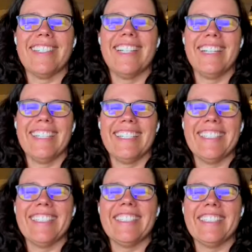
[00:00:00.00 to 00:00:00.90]

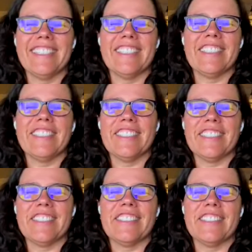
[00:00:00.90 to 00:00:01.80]

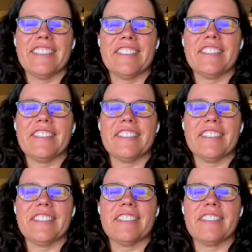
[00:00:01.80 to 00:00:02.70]

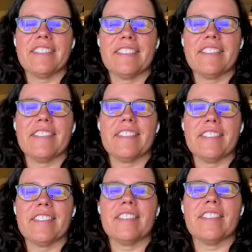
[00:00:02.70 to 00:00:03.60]

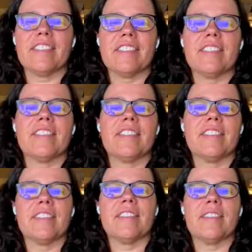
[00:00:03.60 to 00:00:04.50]

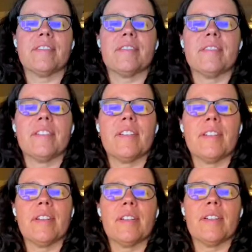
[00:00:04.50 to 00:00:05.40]

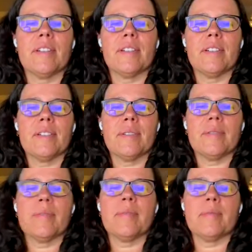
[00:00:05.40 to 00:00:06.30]

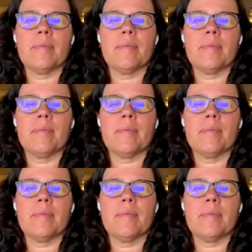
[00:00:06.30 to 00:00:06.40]
[no speech]